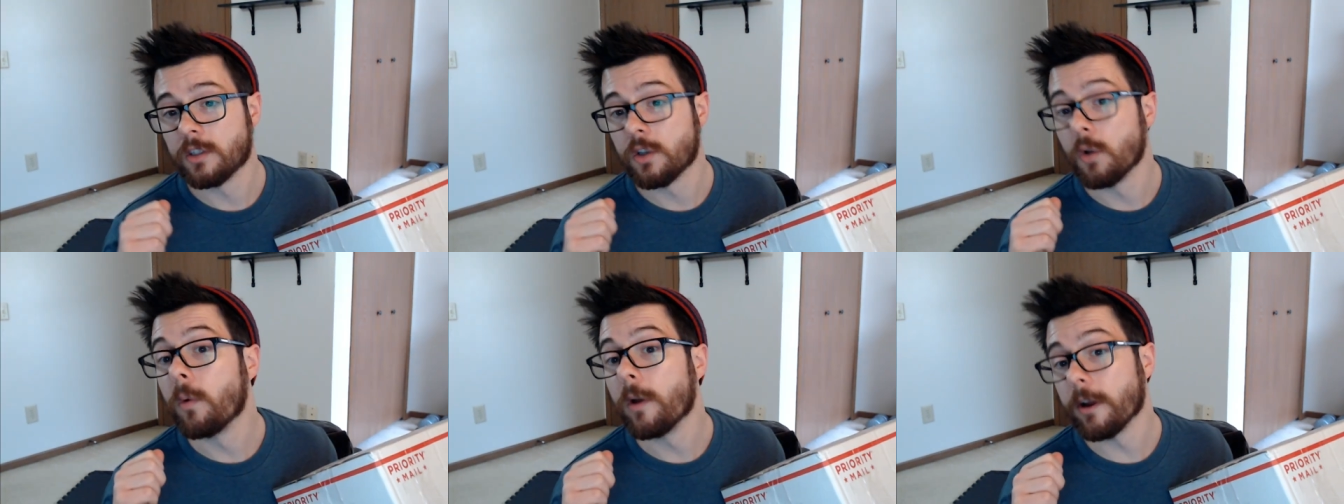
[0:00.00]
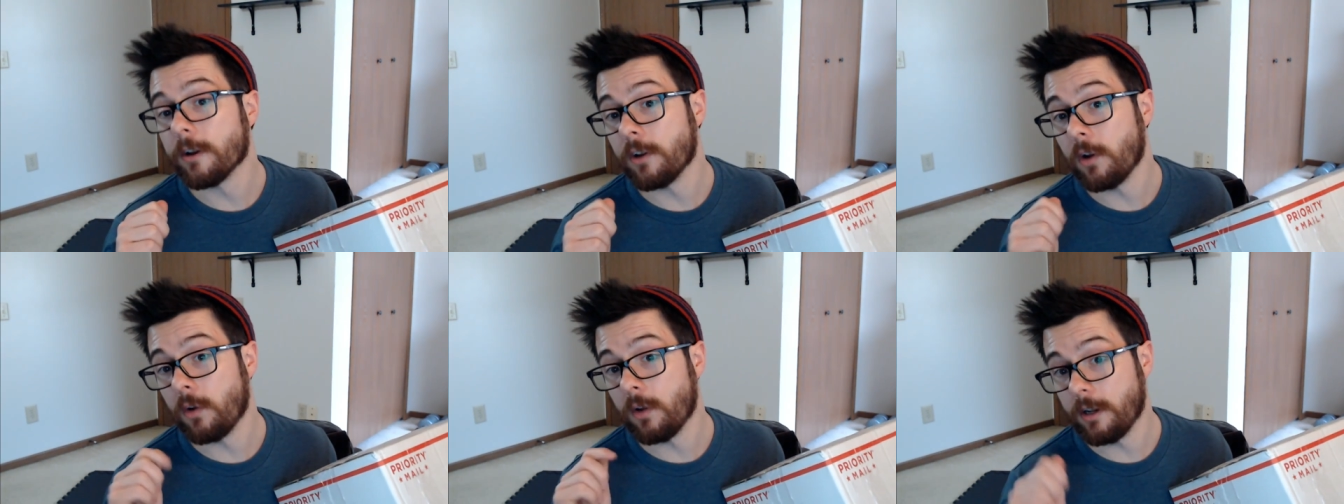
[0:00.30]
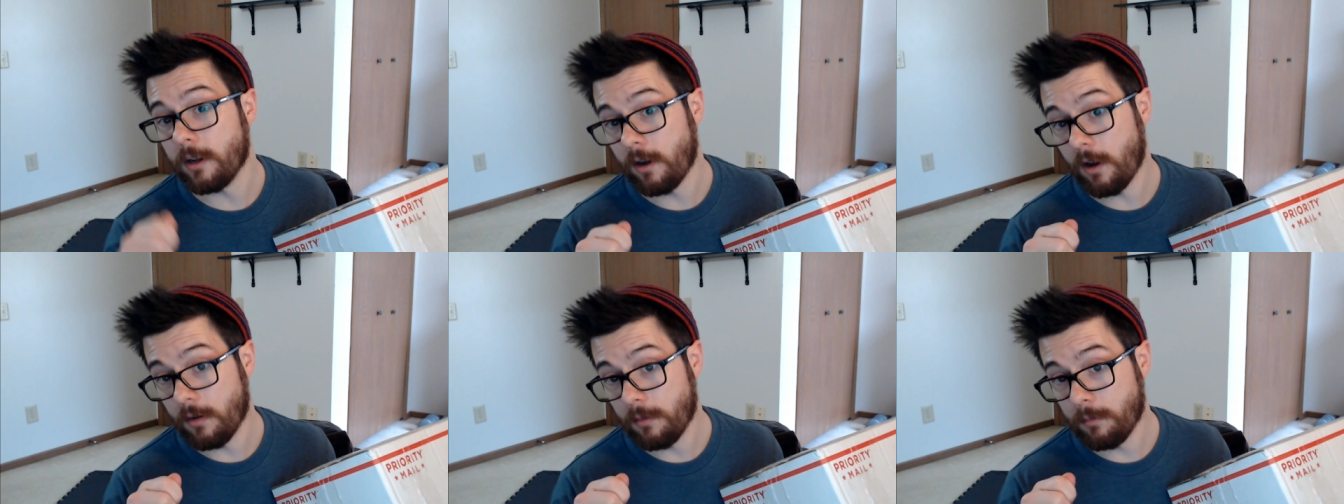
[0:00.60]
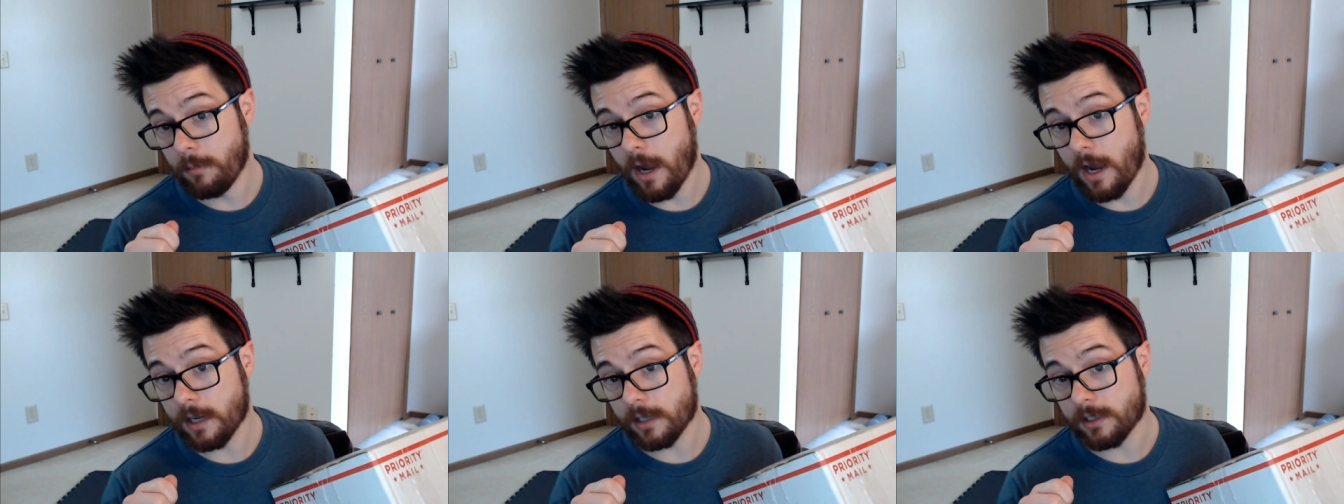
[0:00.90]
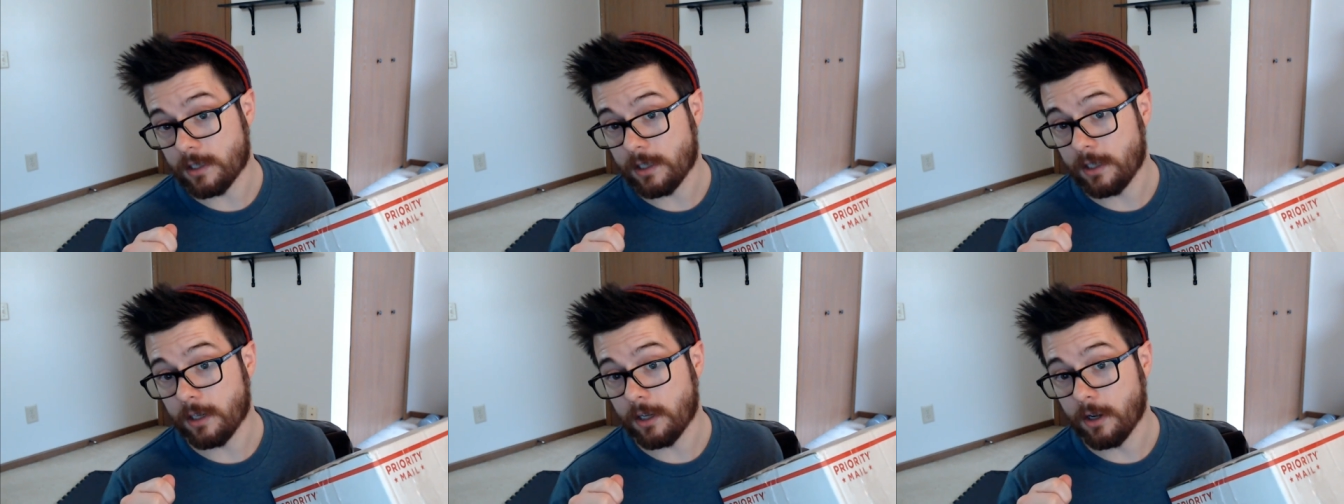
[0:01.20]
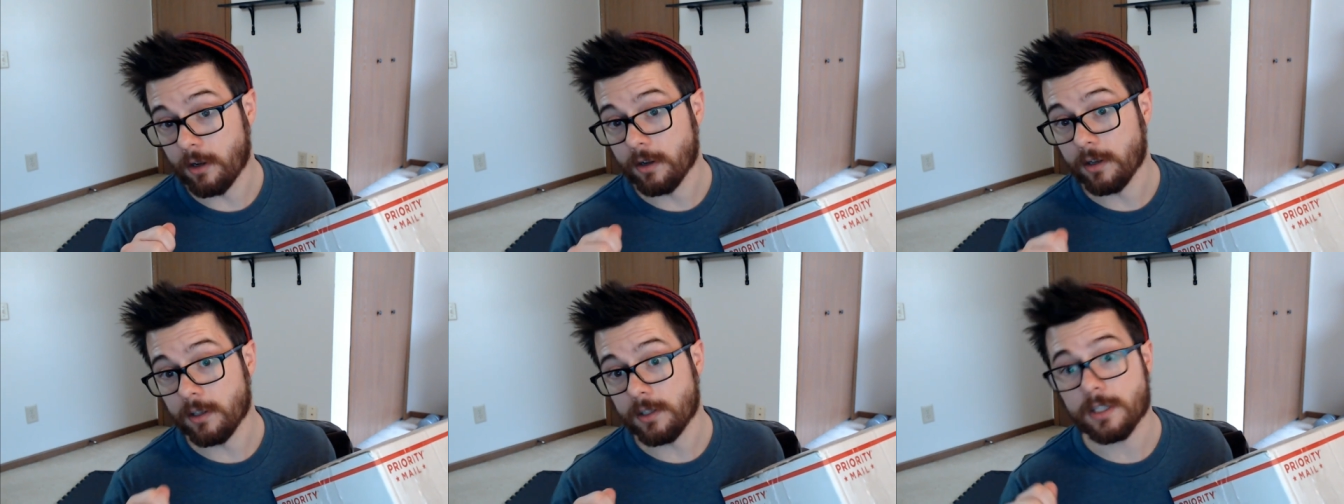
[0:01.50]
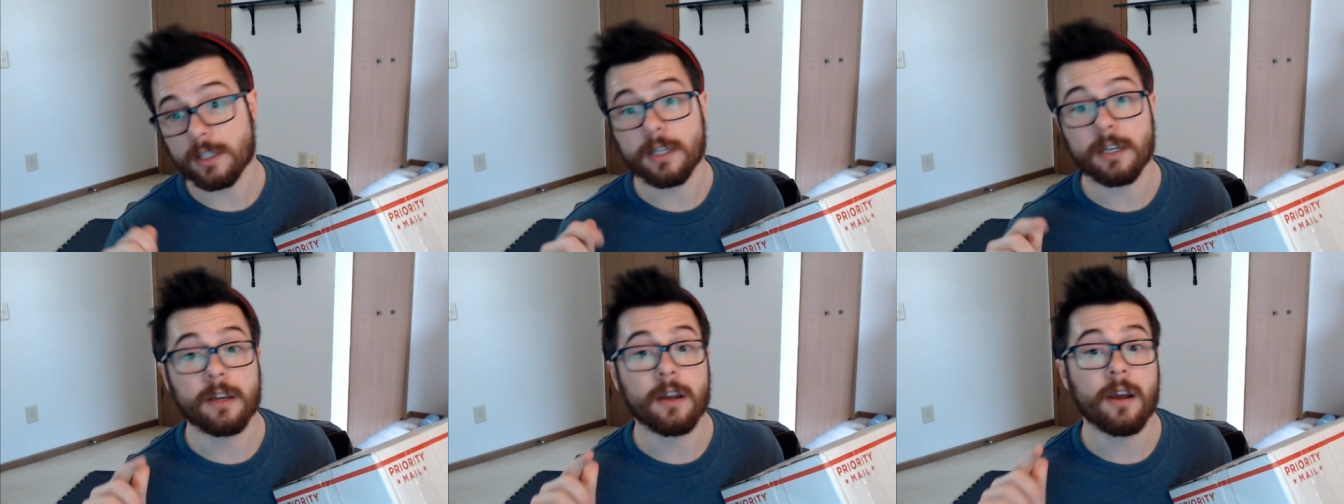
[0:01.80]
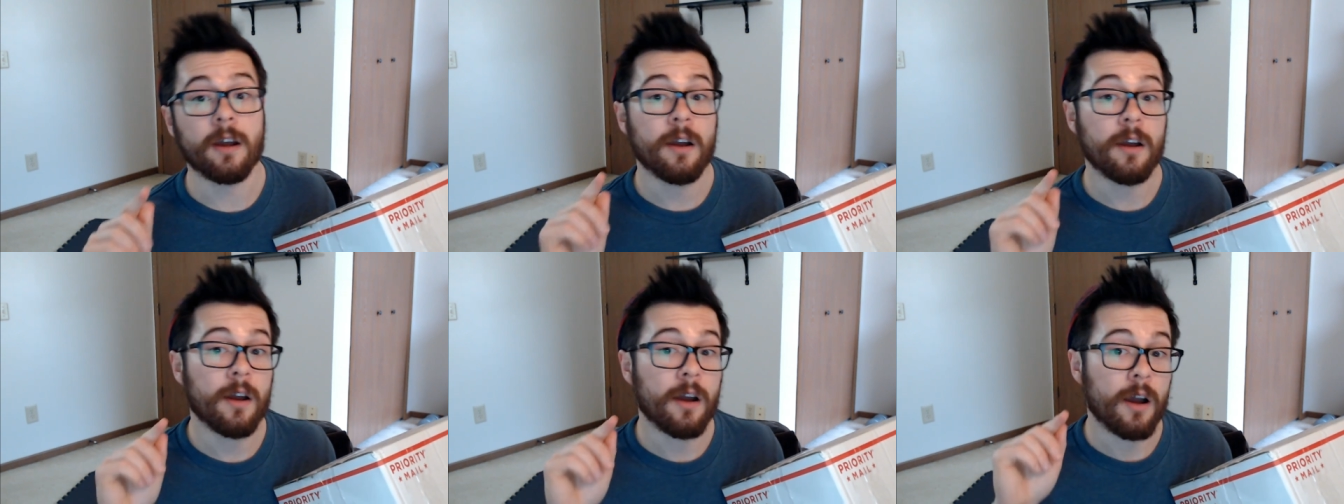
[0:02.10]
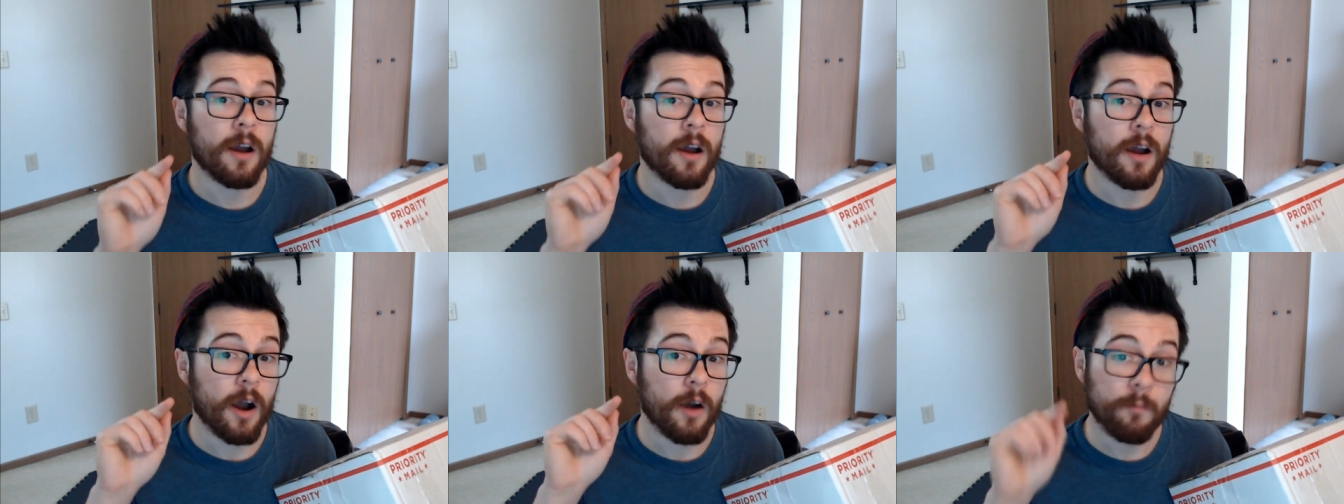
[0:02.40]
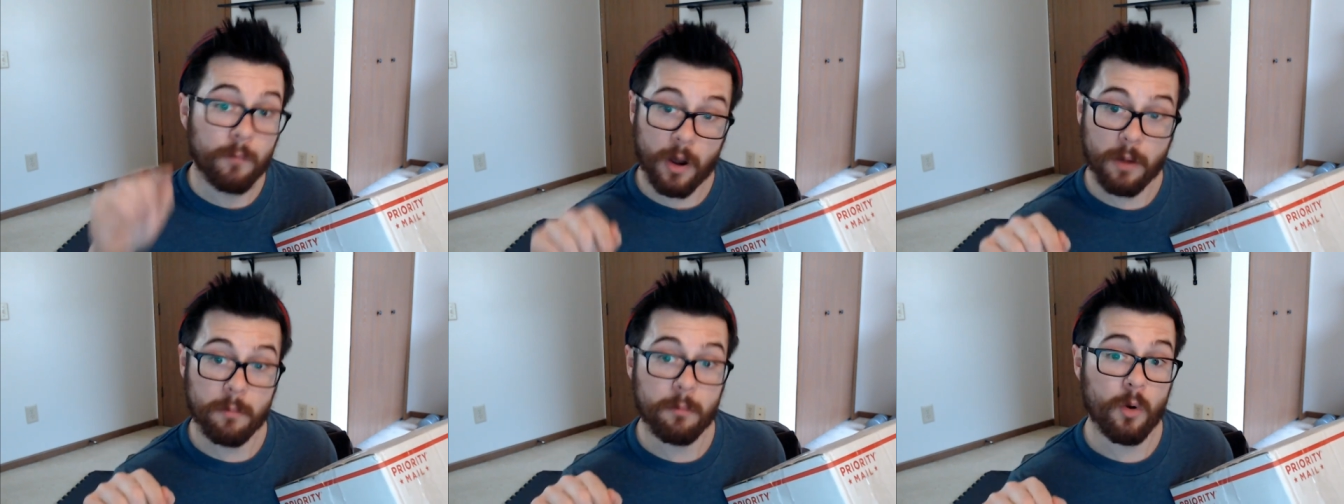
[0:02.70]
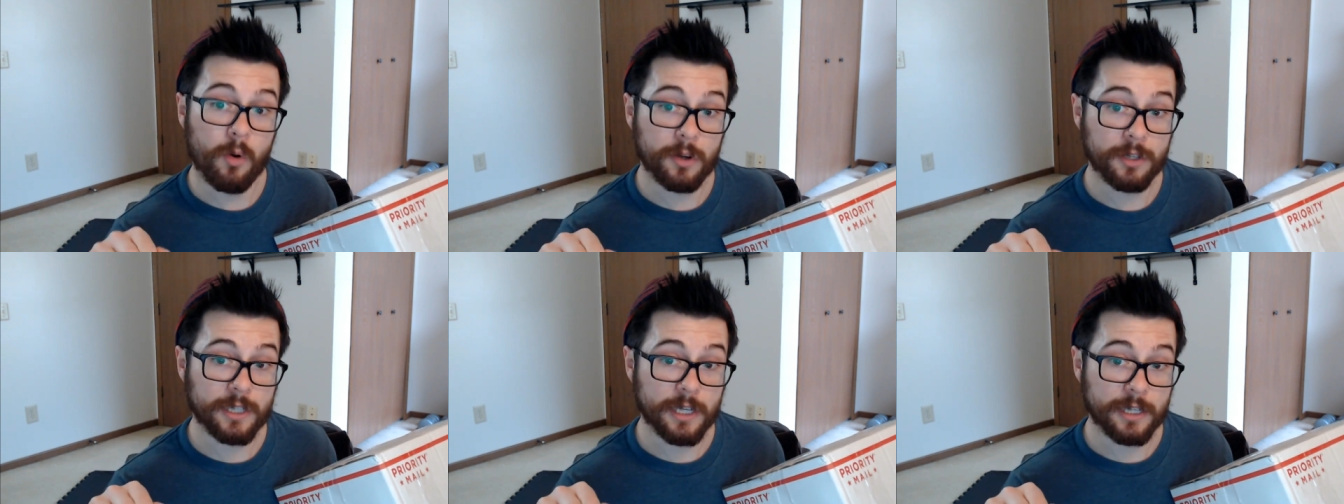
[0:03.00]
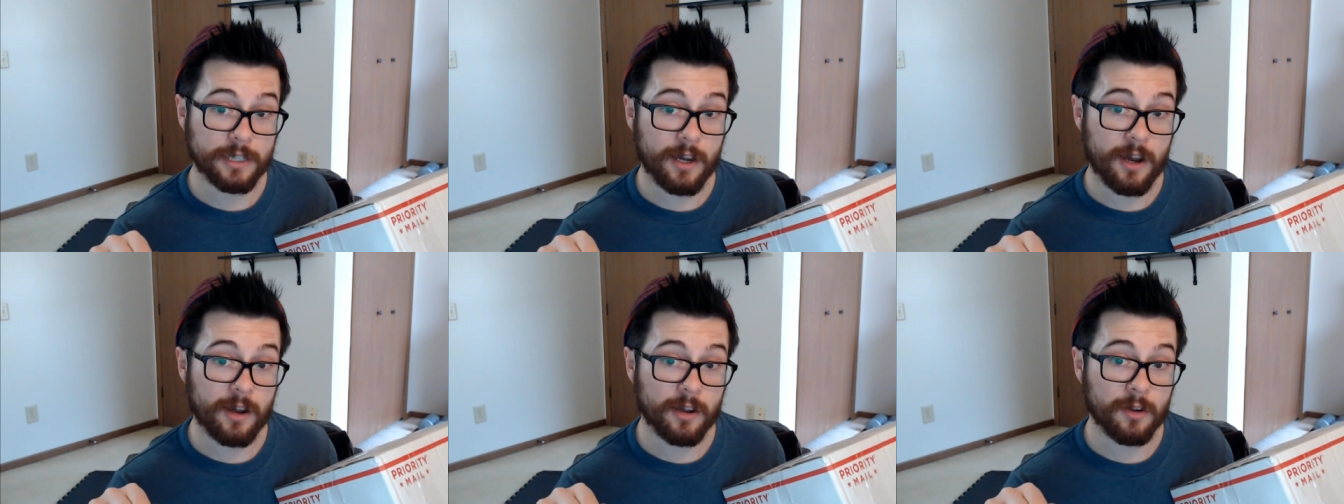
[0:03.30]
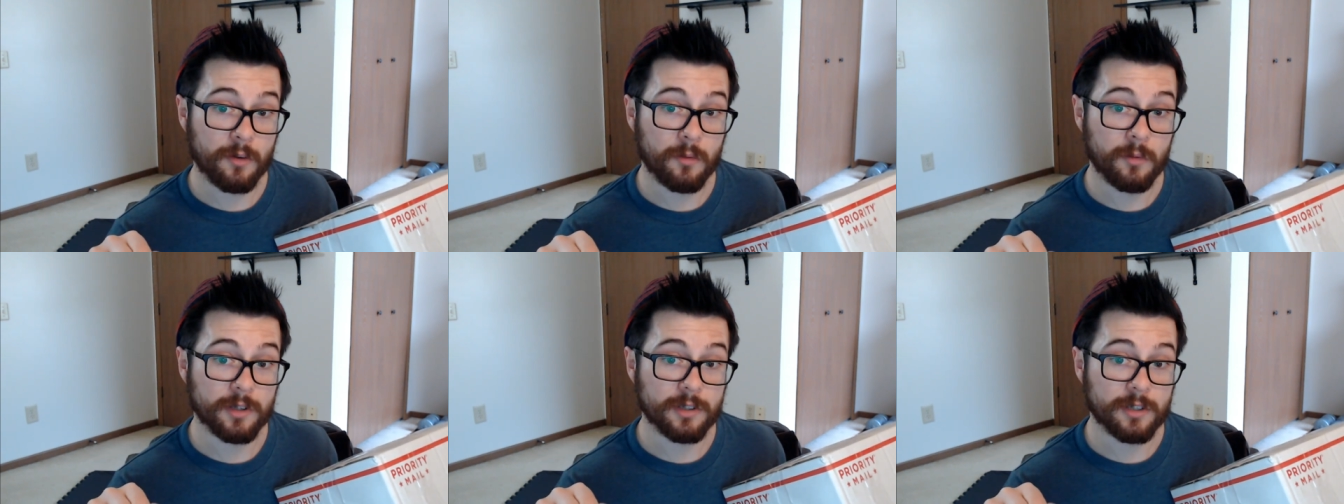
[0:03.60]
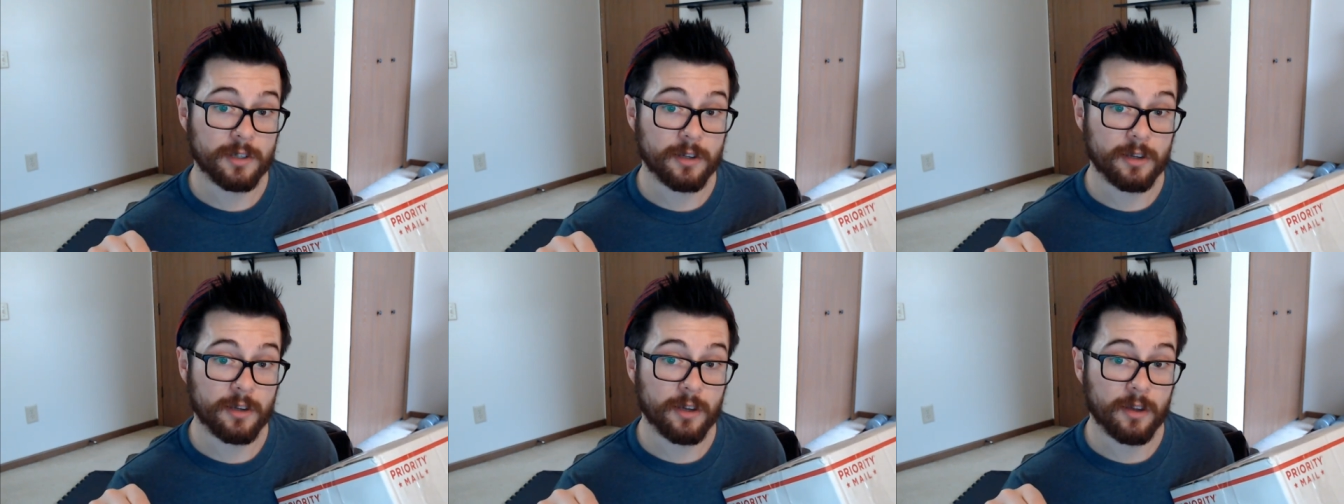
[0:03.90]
we're doing an unboxing courtesy of my boys at Talkin' Whiskey.